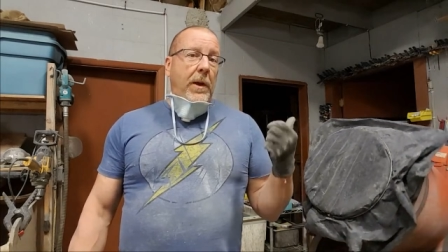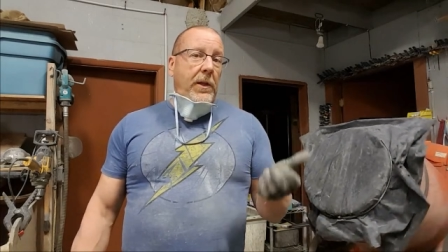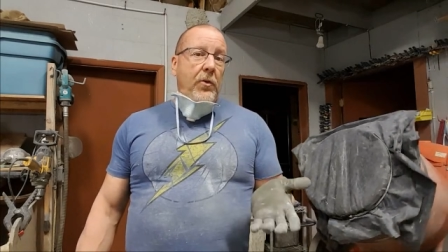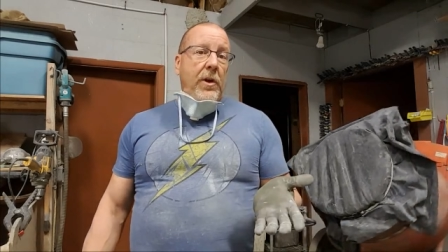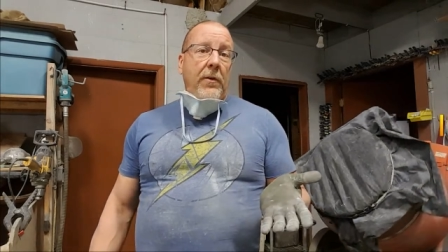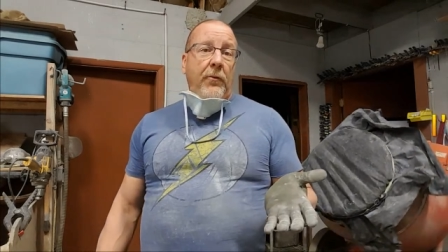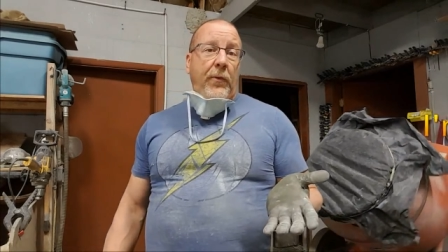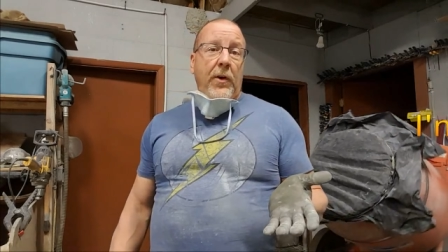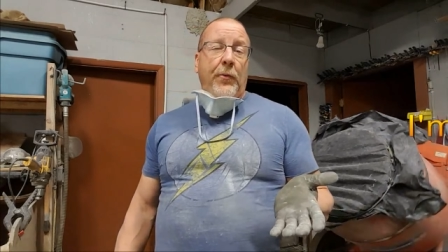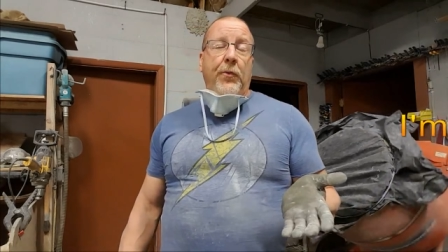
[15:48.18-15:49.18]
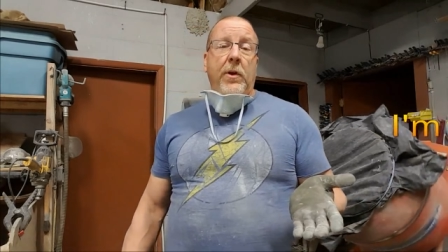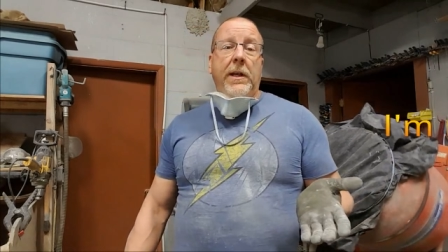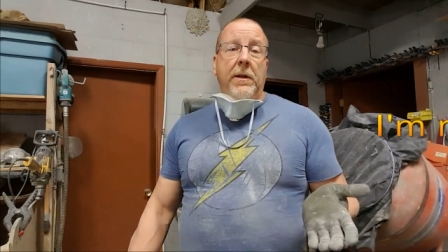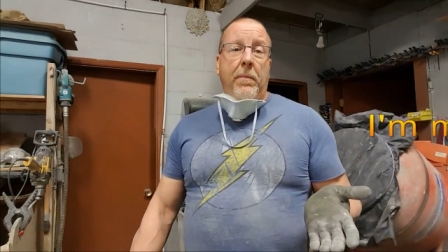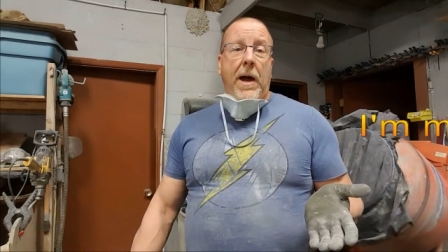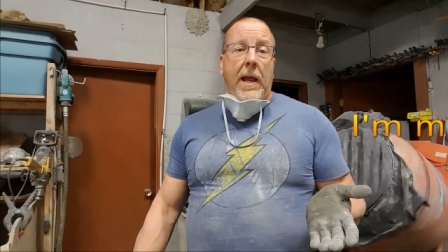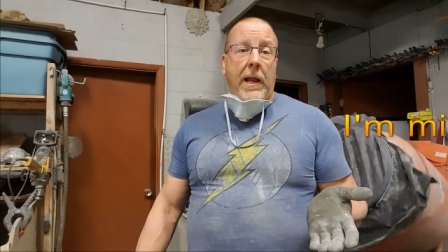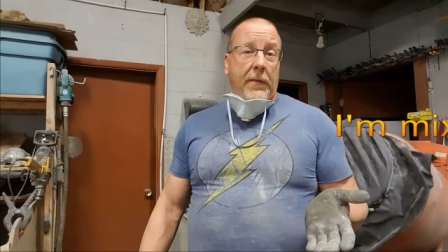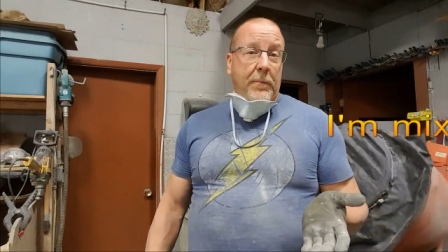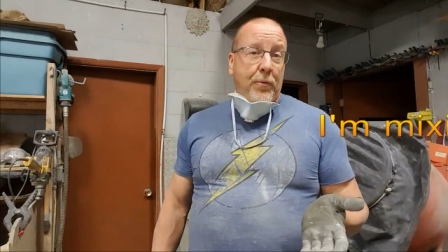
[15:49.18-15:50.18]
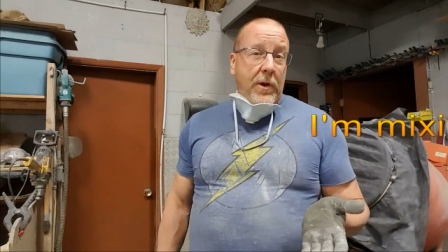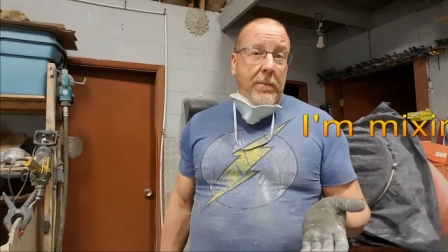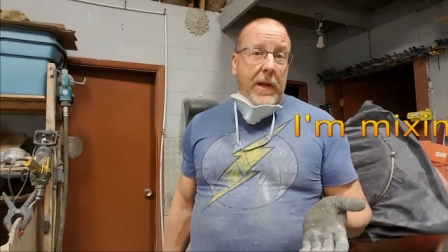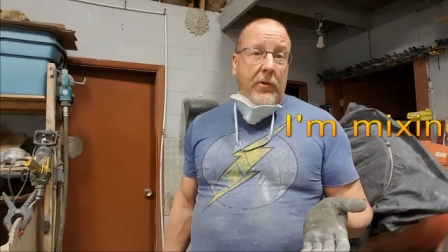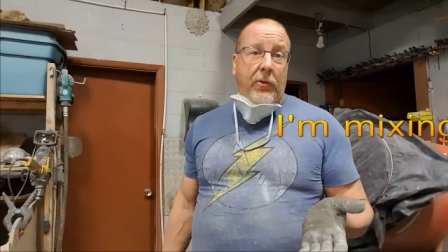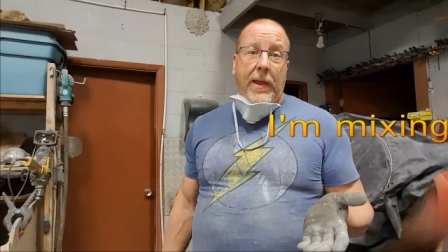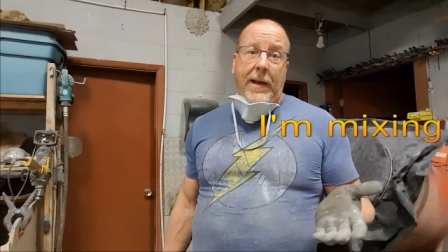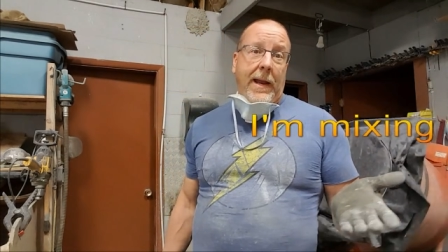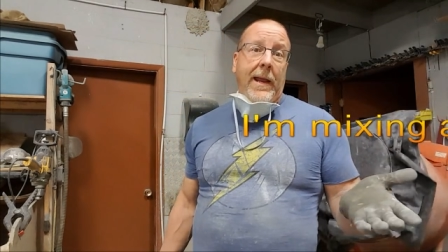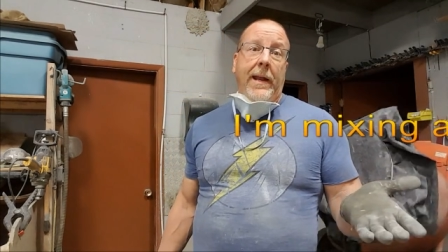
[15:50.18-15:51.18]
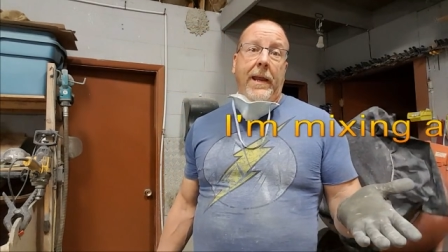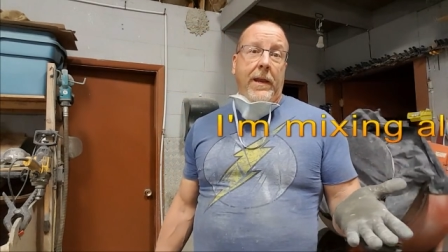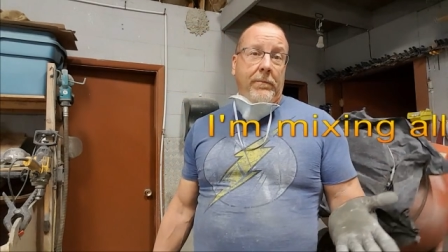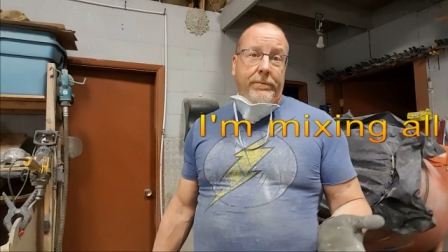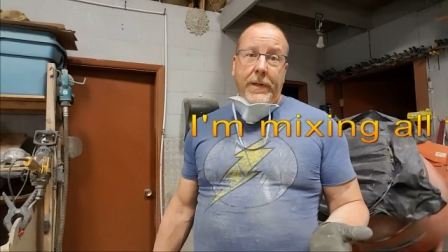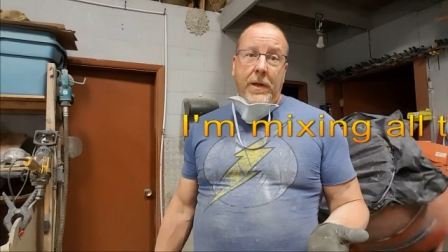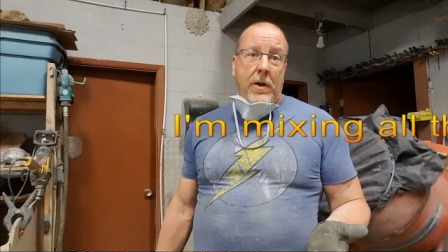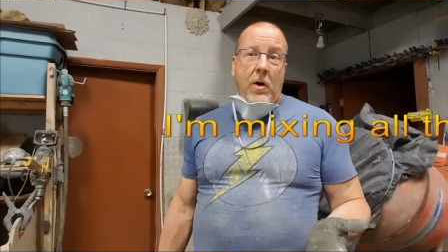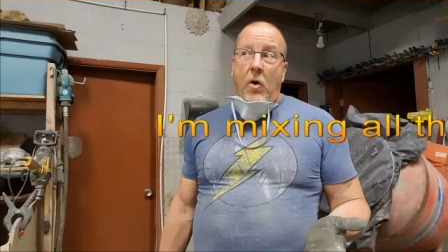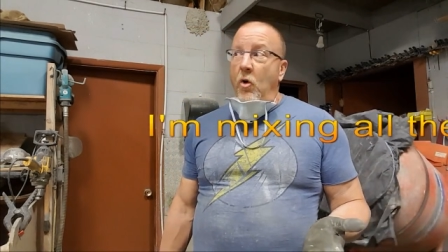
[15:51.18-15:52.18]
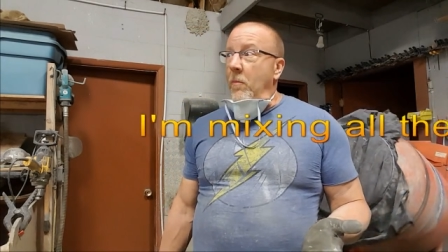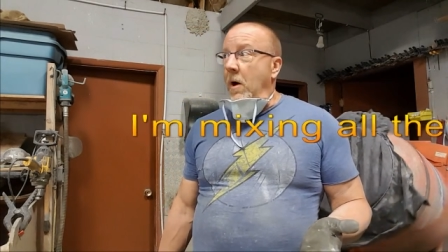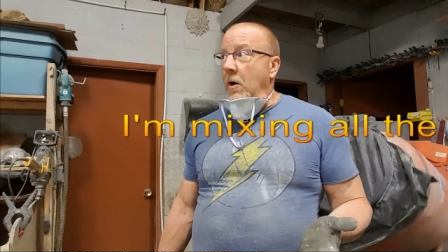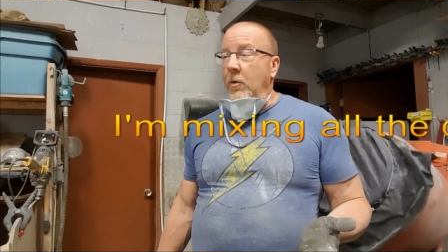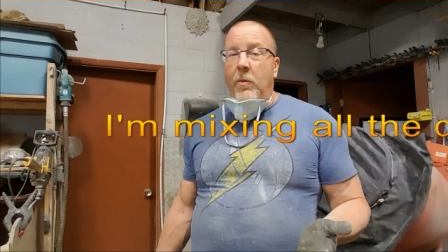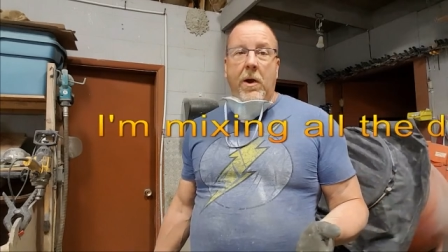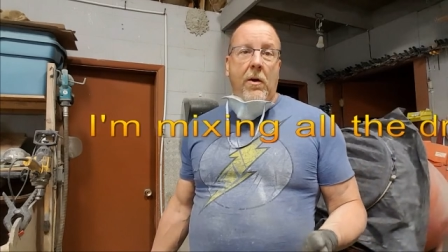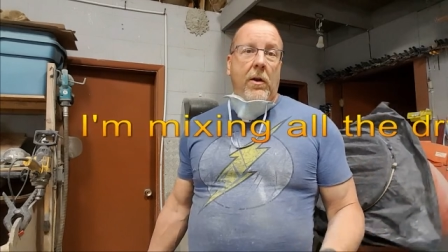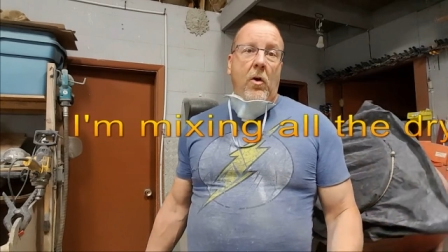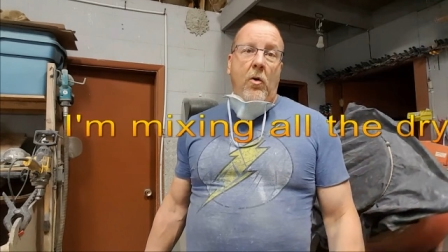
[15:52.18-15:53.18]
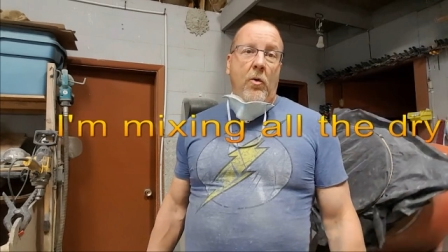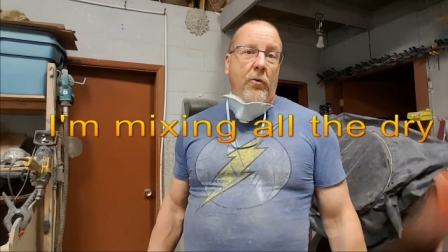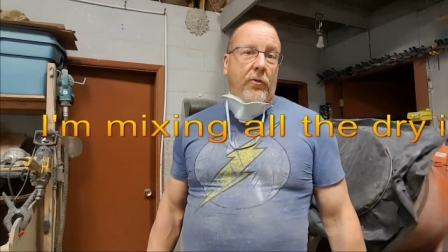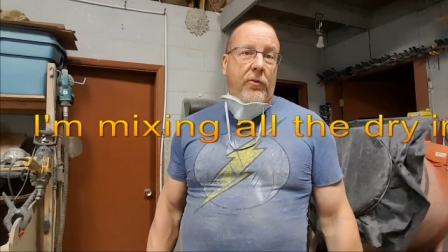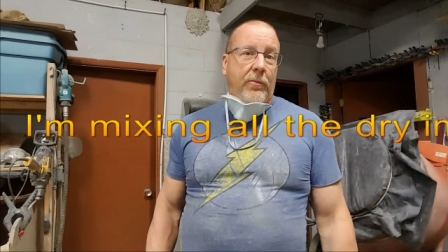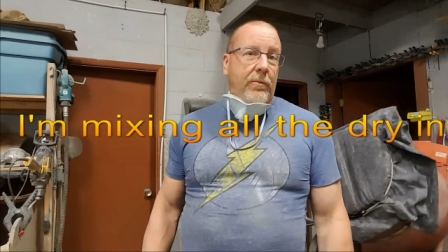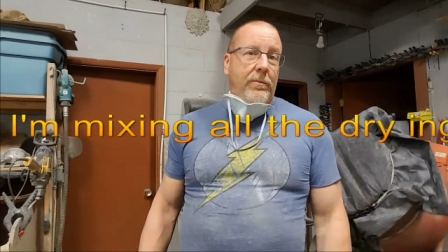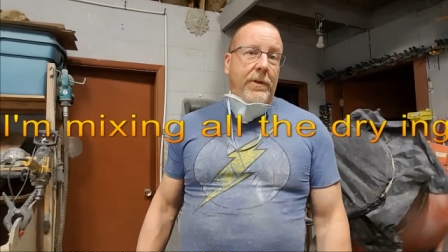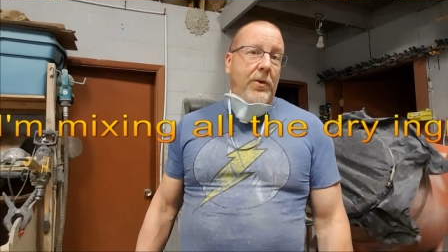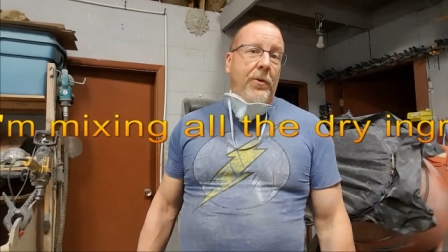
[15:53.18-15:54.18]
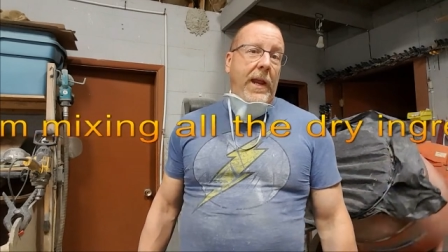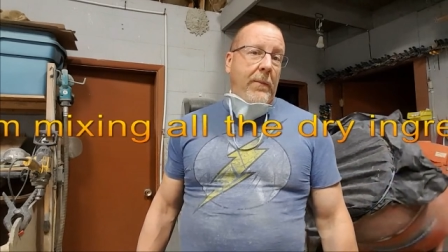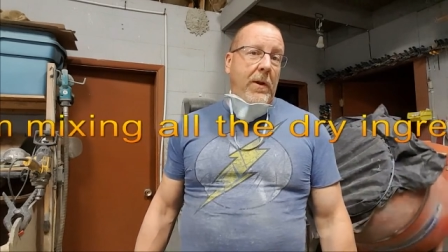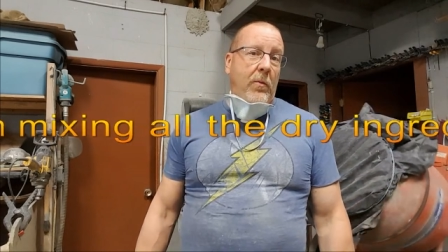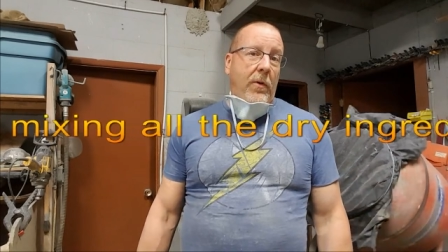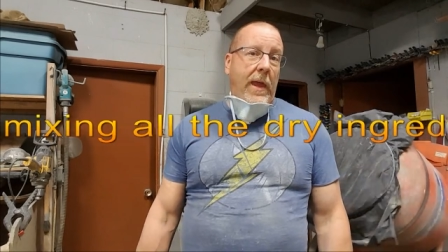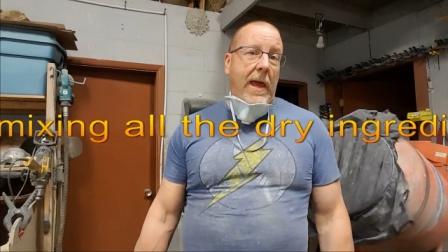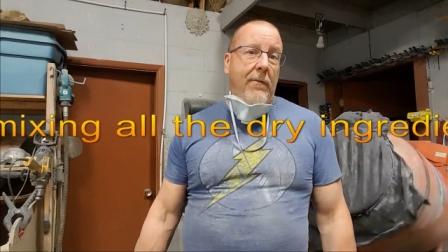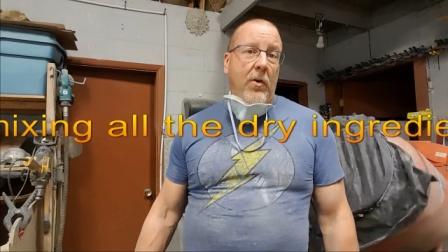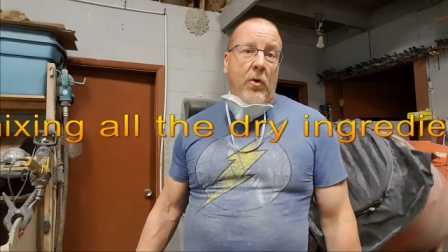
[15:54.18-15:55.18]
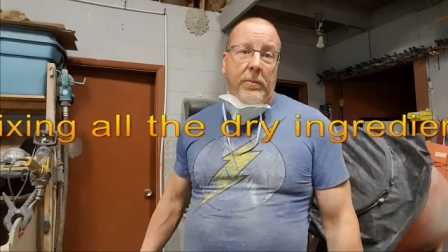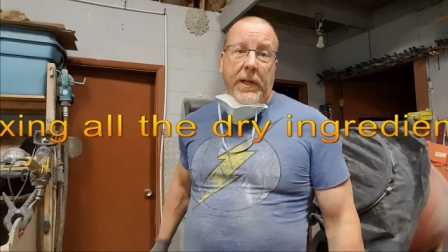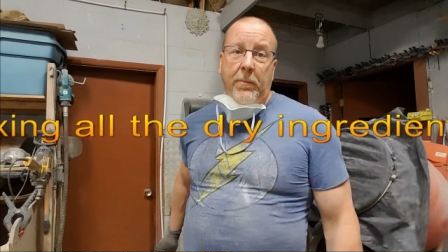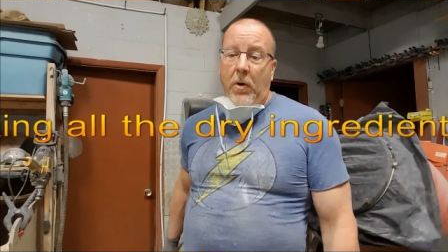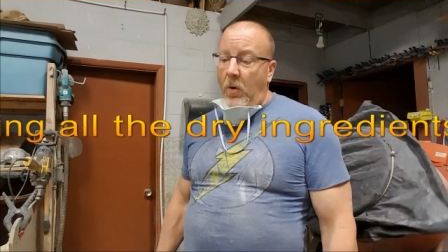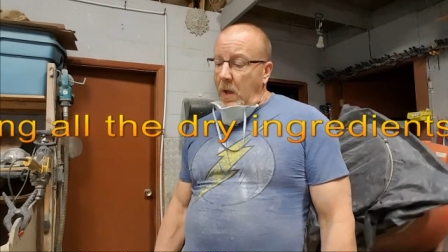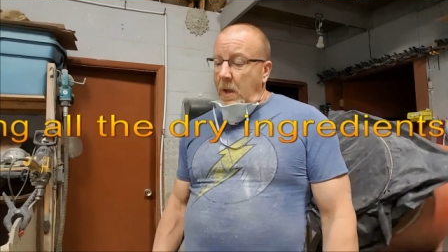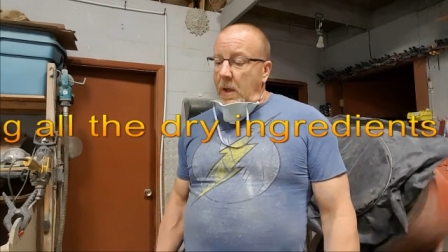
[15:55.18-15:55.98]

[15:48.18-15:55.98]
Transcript: but you can feel free to buy like the pre-mixed at any Home Hardware, Lowe's, you name it, where they have it, Home Depot.